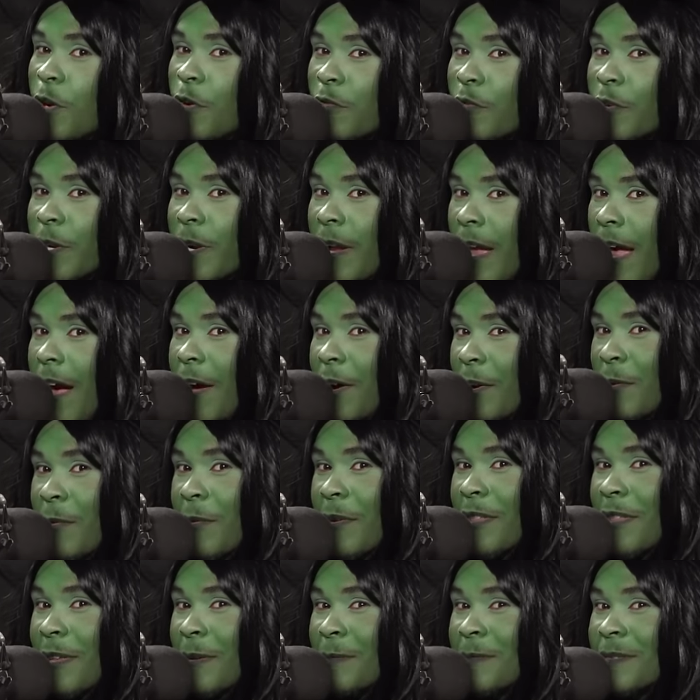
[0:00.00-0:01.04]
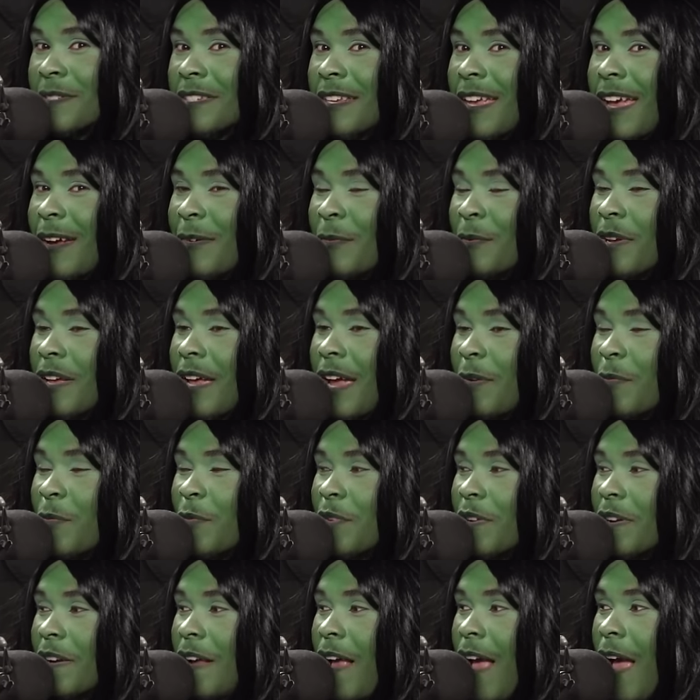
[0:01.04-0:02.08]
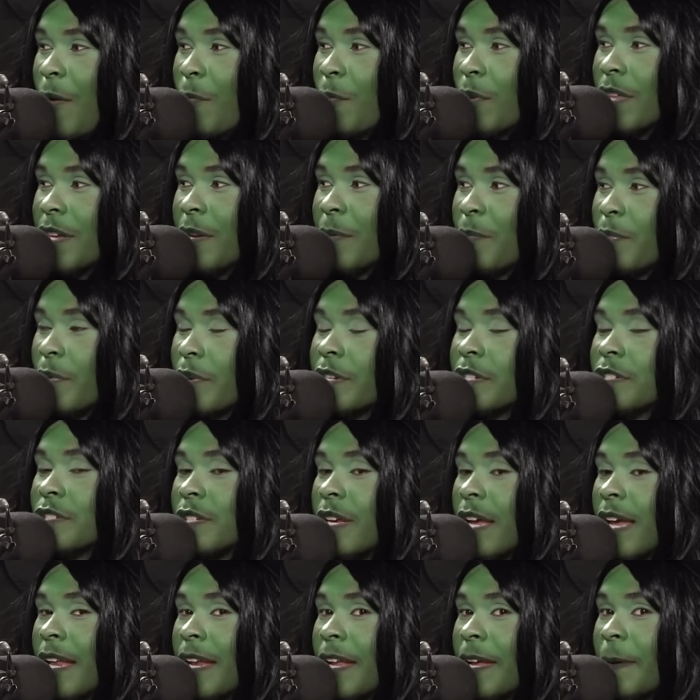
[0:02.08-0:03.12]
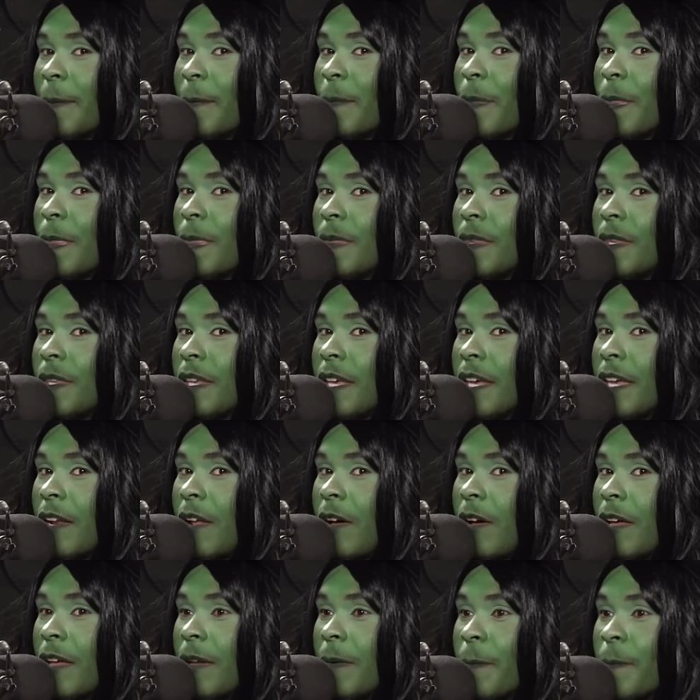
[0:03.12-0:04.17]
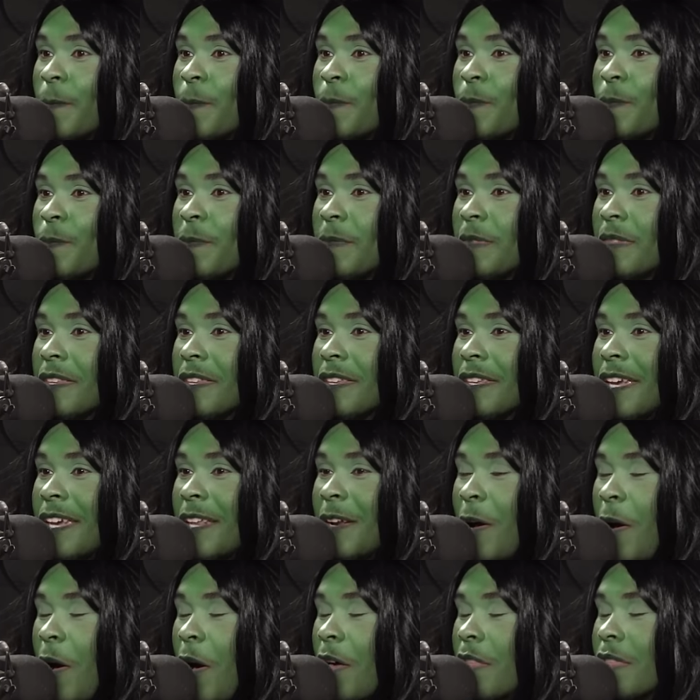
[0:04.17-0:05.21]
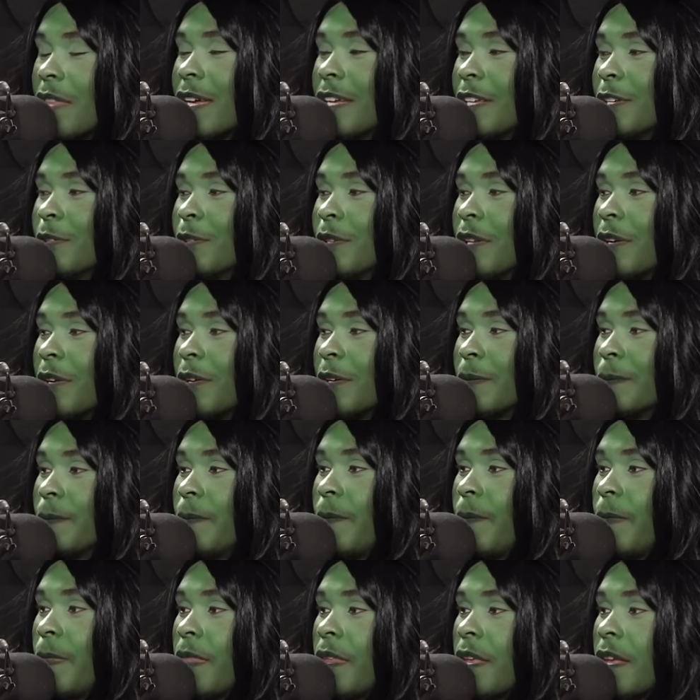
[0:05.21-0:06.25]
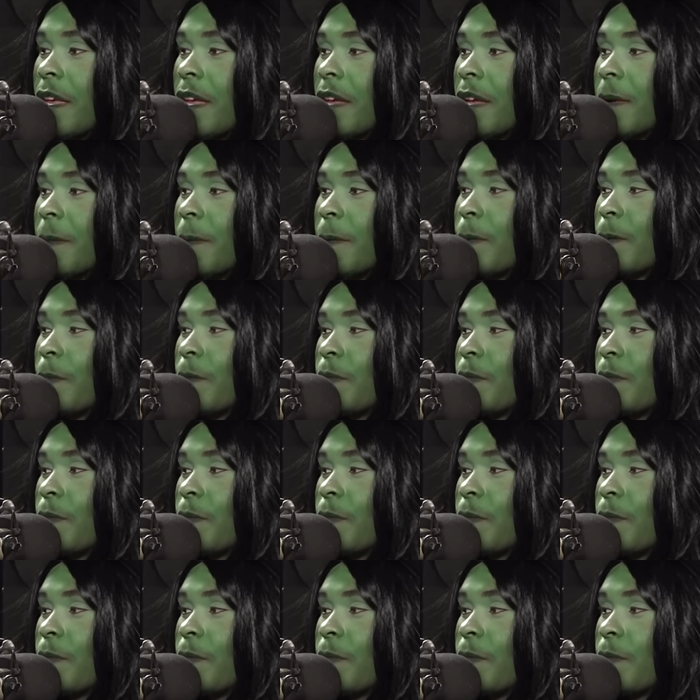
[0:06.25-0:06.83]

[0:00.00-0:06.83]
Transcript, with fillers: for your algorithms Jesus I, I, Christ. I really appreciate it that's all, actually man, crazy. And all that you do. No.